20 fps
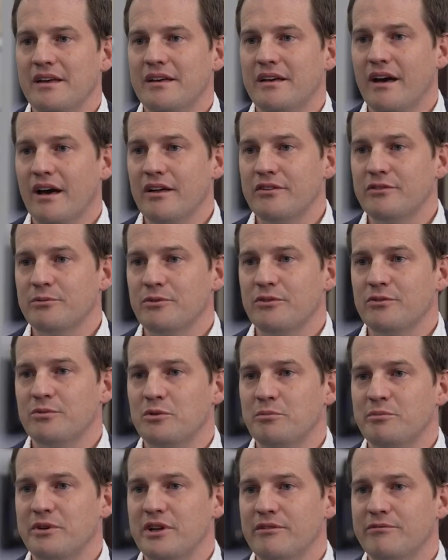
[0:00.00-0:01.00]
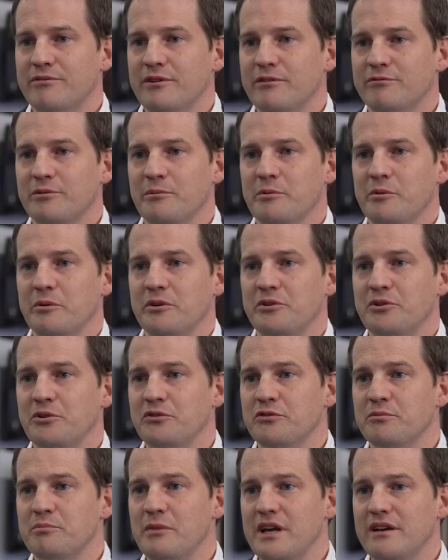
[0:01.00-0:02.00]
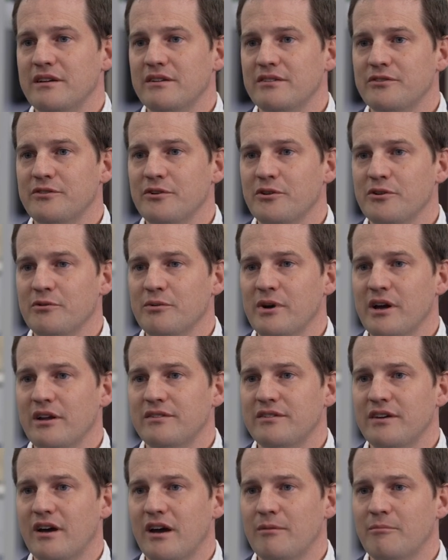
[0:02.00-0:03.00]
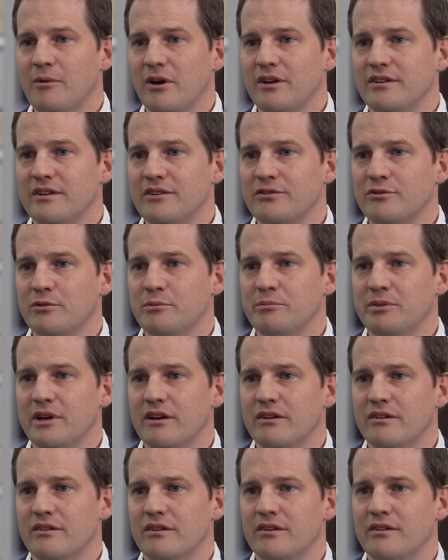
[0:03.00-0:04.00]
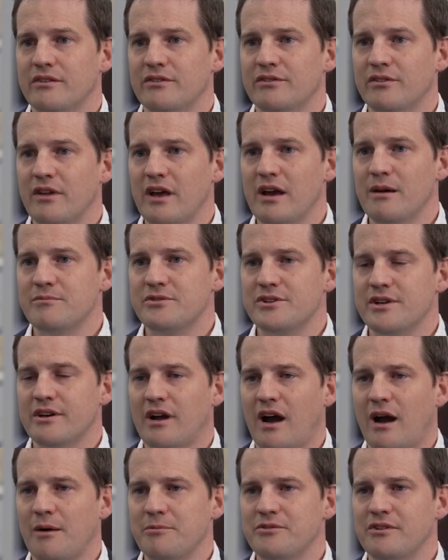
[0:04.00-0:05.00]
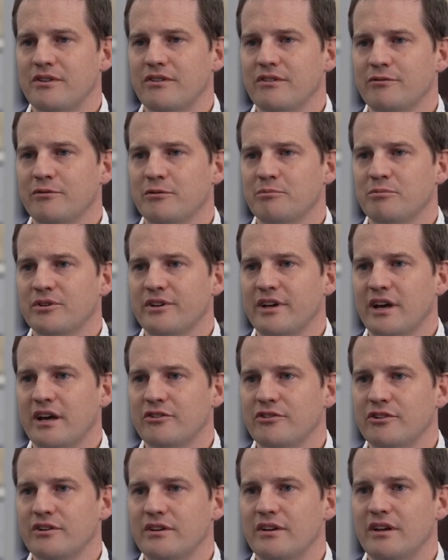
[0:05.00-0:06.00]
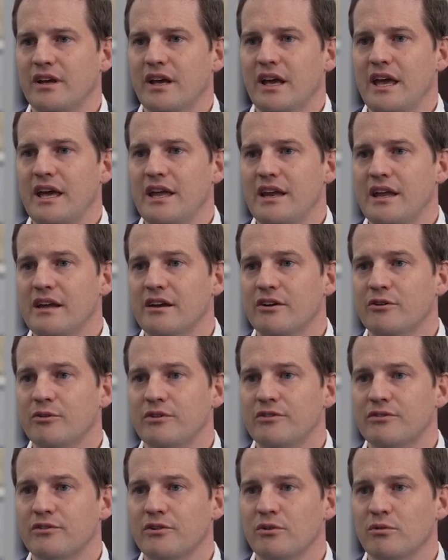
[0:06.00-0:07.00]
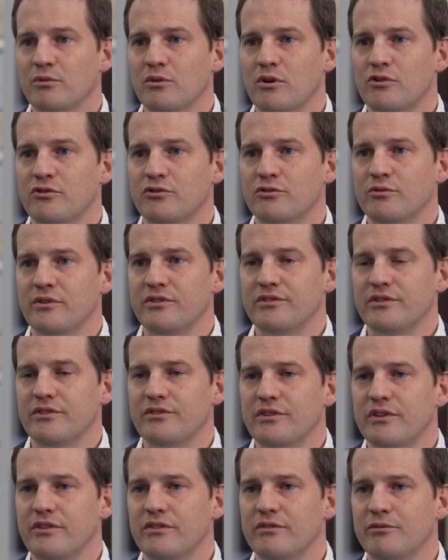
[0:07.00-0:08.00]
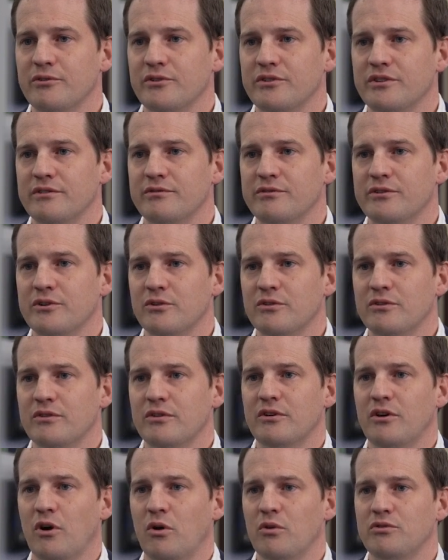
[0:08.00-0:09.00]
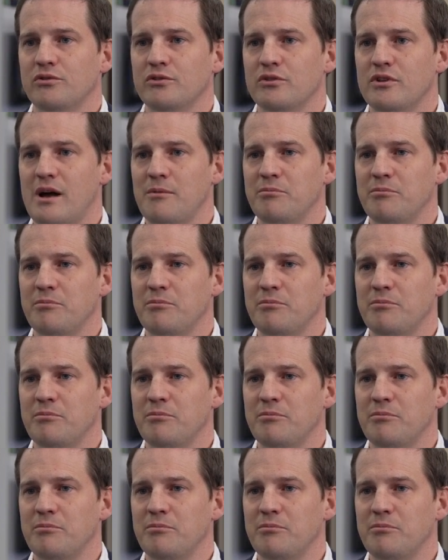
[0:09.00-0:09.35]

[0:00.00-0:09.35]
Customers will benefit from the reduced maintenance turnaround time on disc repair, slam shut options for protection, and increased corrosion resistance for difficult coastal